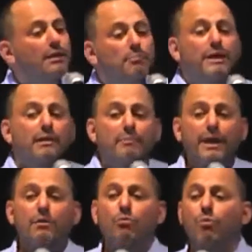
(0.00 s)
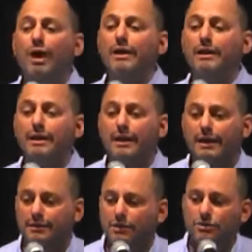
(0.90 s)
But I make one
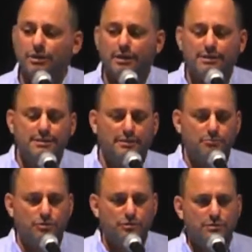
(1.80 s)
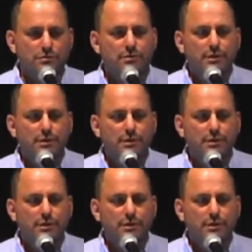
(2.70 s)
additional assumptions.